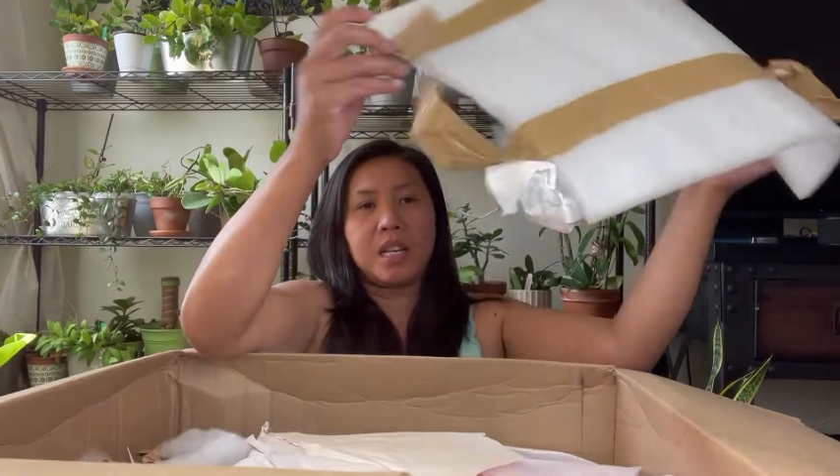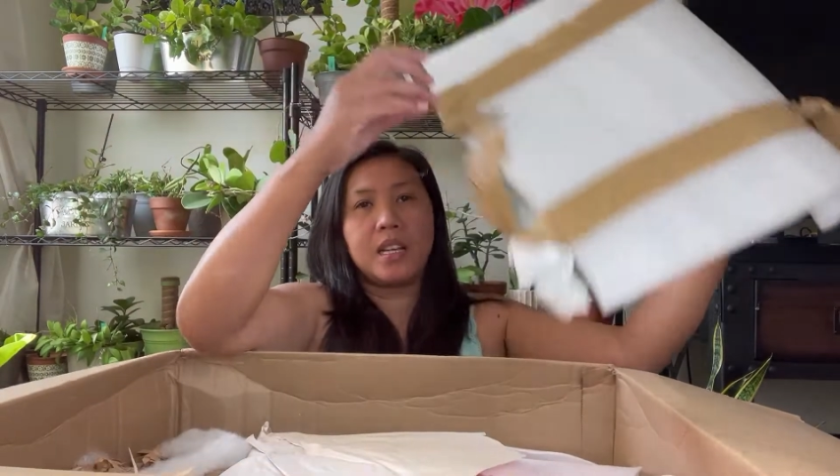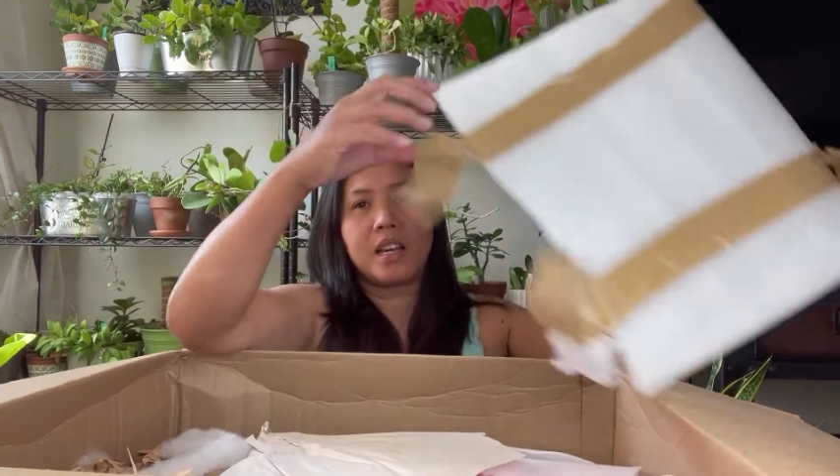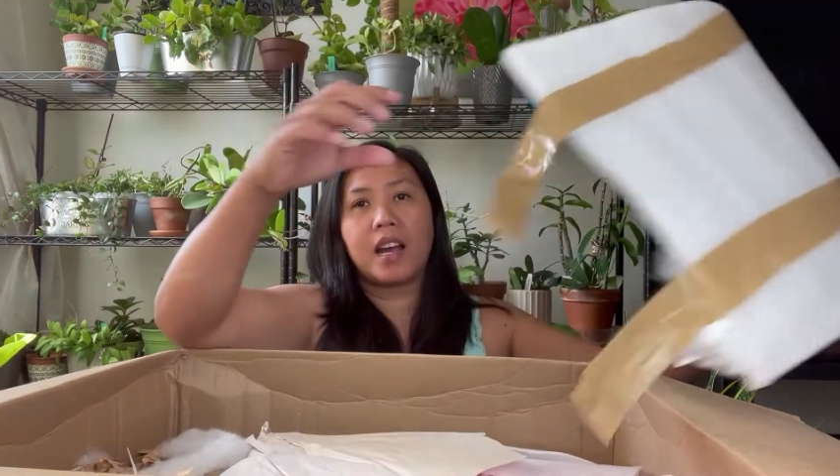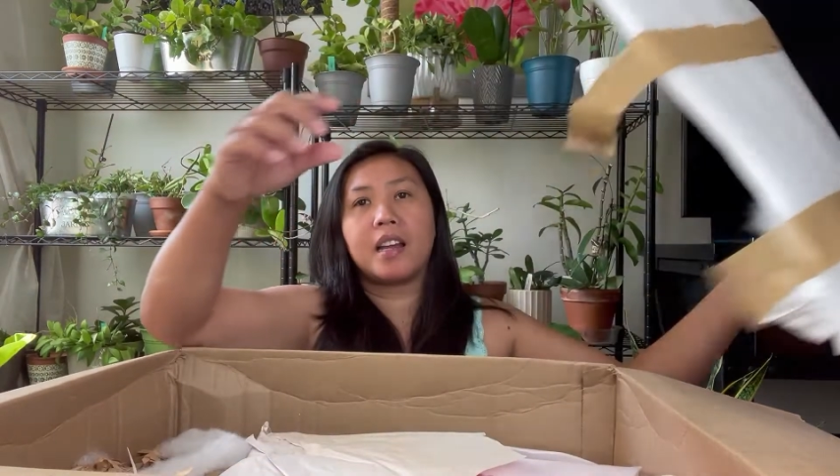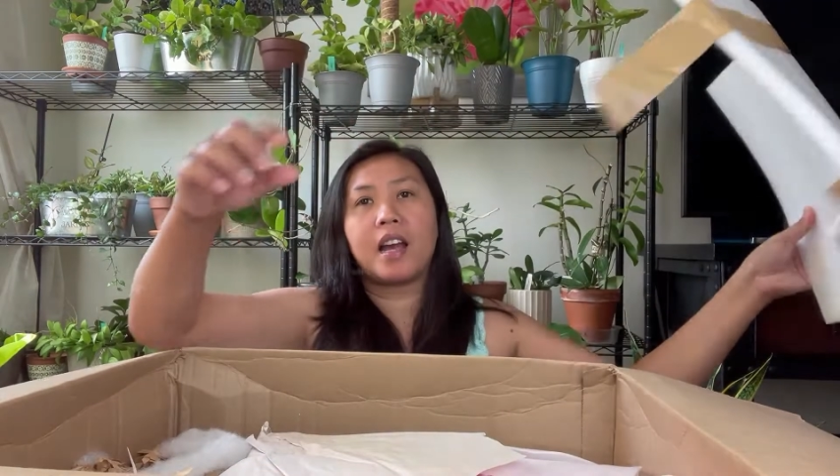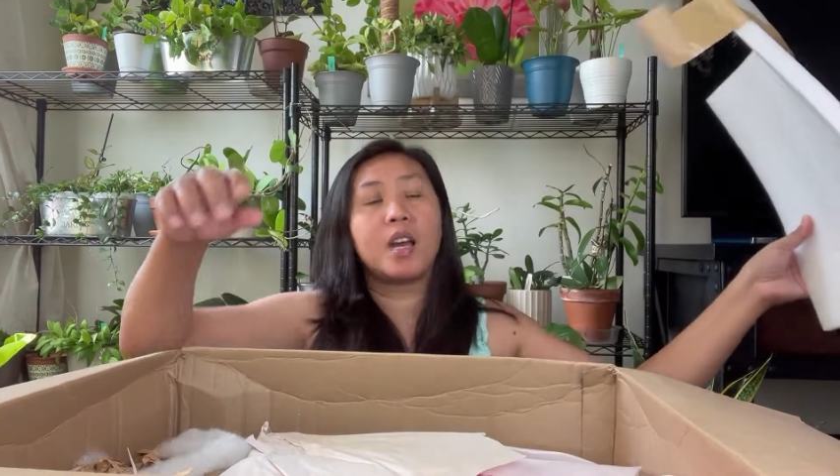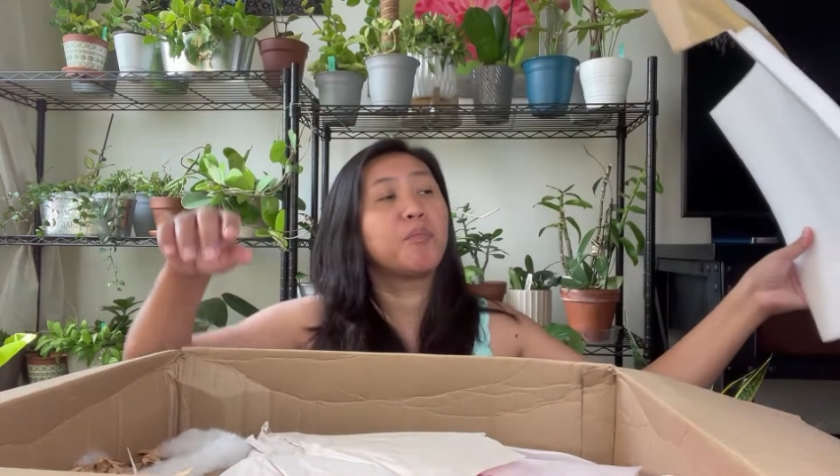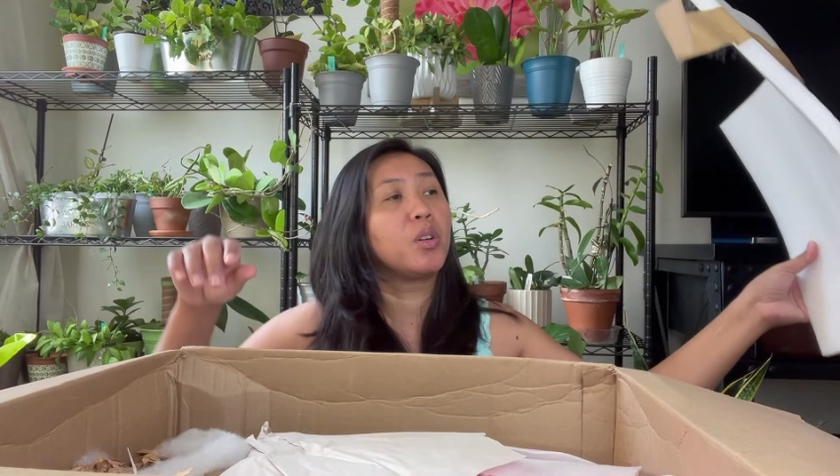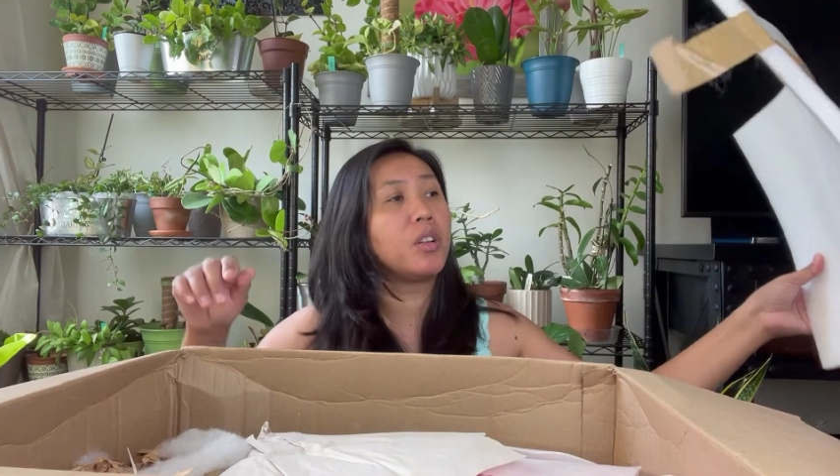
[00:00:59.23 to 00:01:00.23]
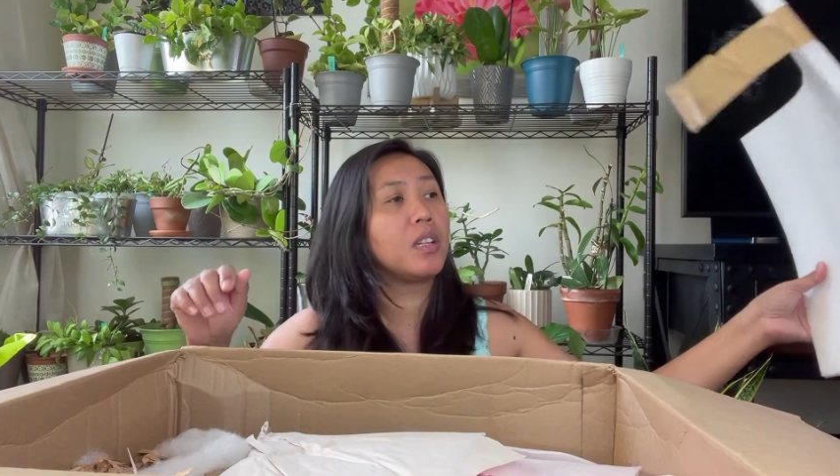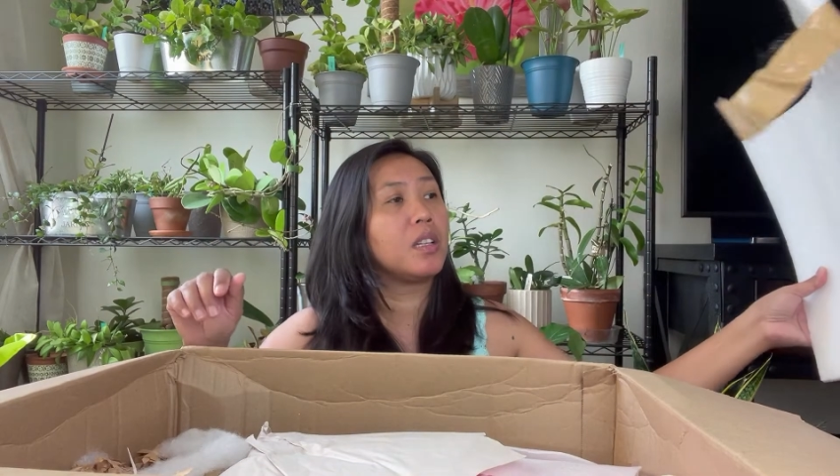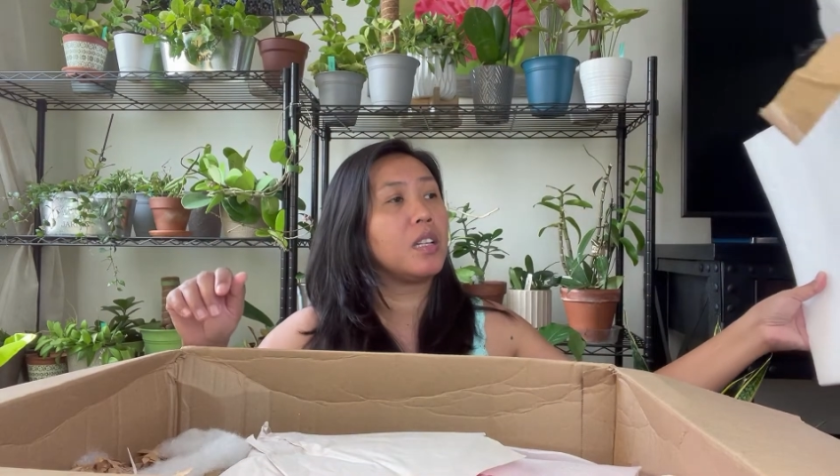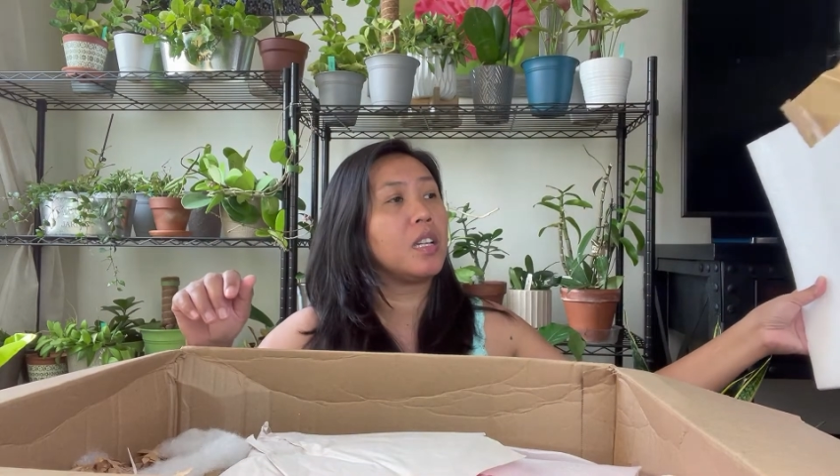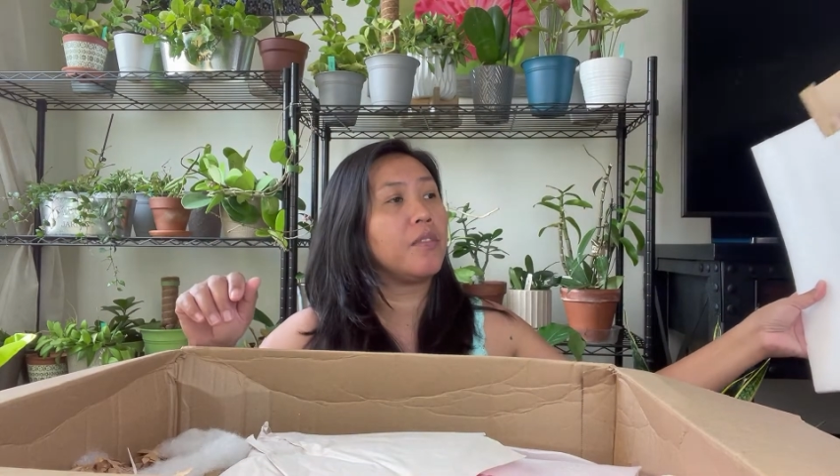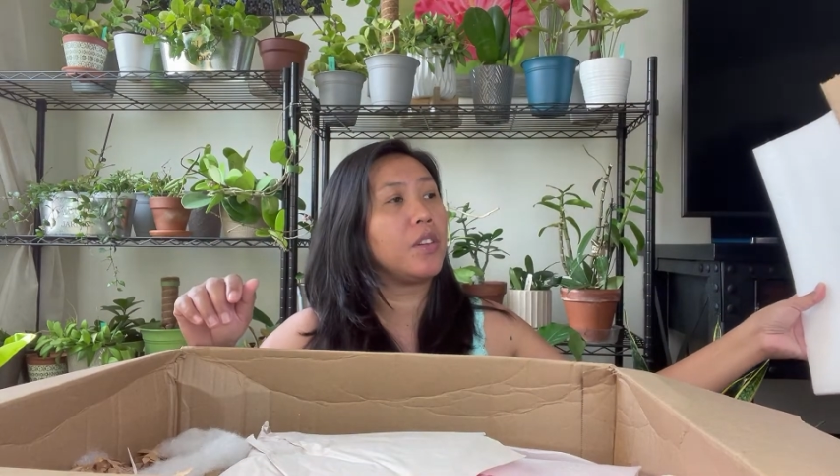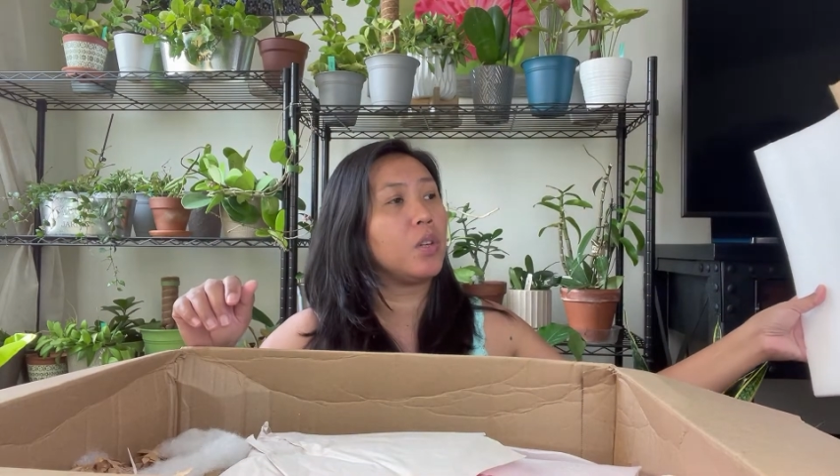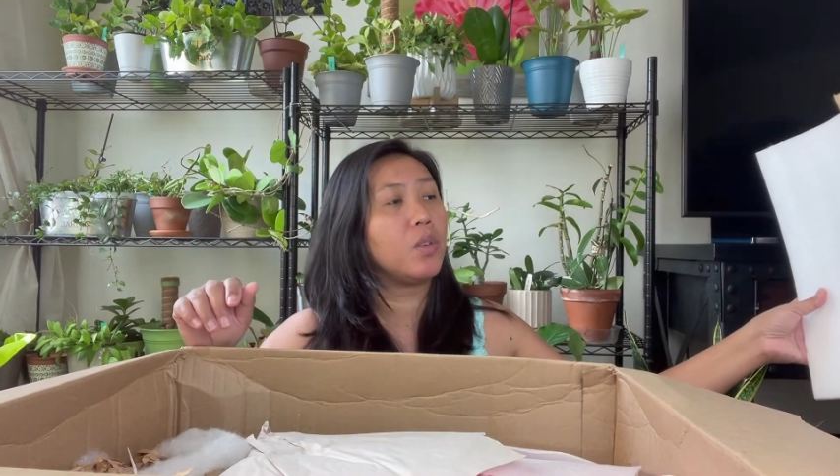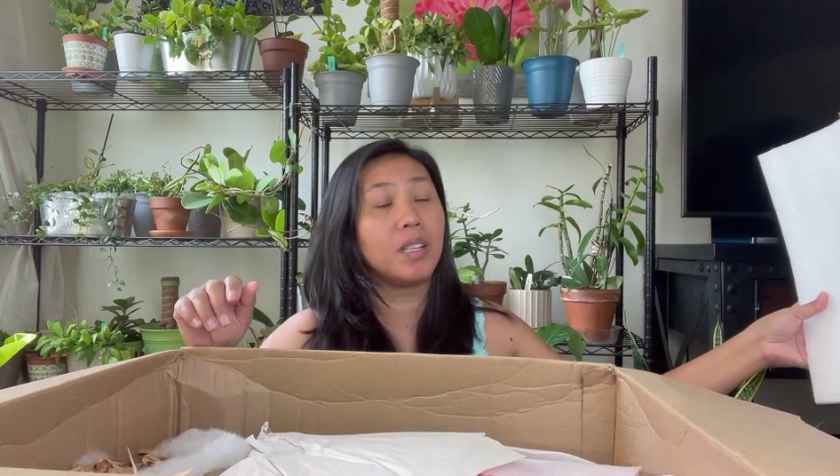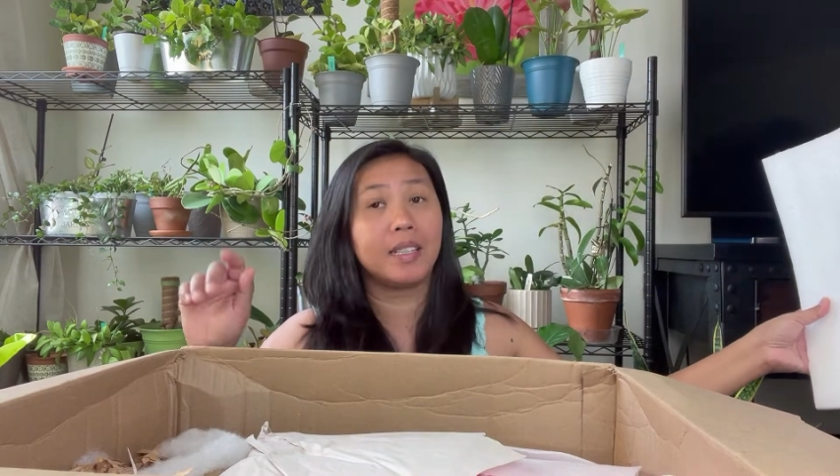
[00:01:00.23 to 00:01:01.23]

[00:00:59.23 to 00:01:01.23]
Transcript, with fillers: me, and I'm gonna give you the